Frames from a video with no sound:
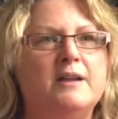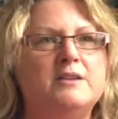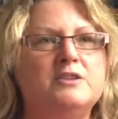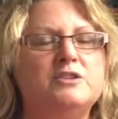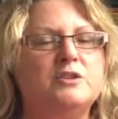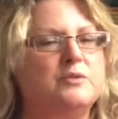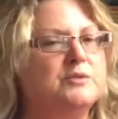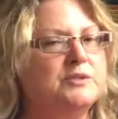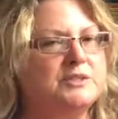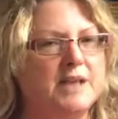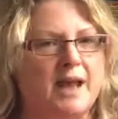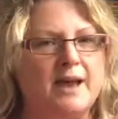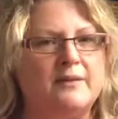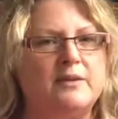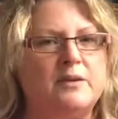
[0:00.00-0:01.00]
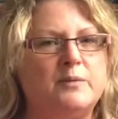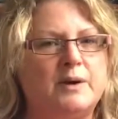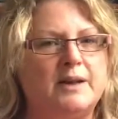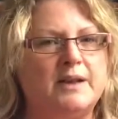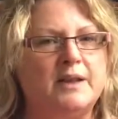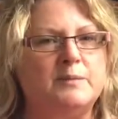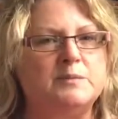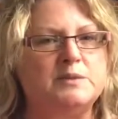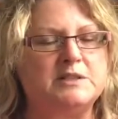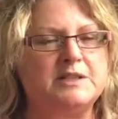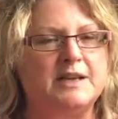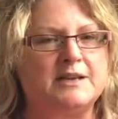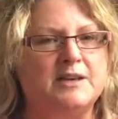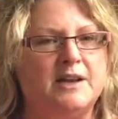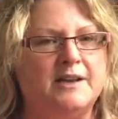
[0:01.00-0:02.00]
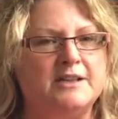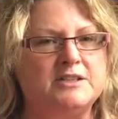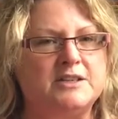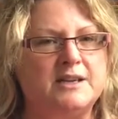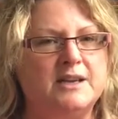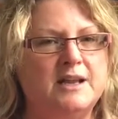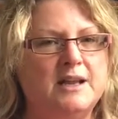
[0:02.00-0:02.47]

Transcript: so savvy when it comes to technology,